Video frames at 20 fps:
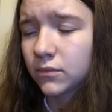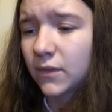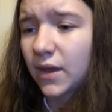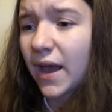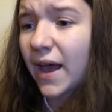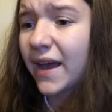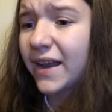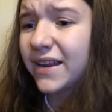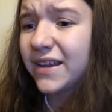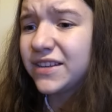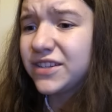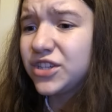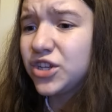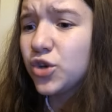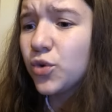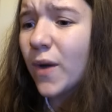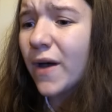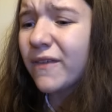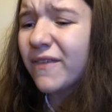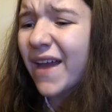Addie, do
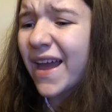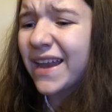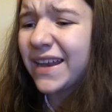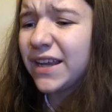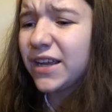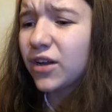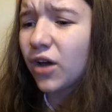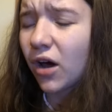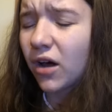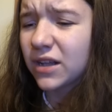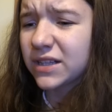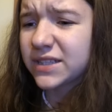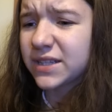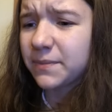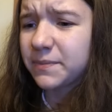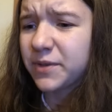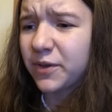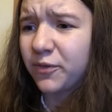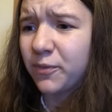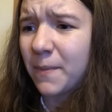you have any
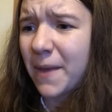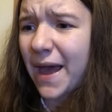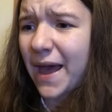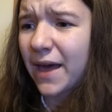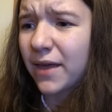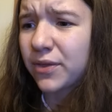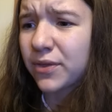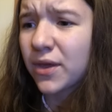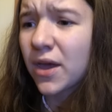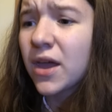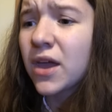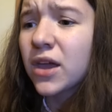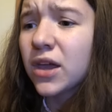concept of math?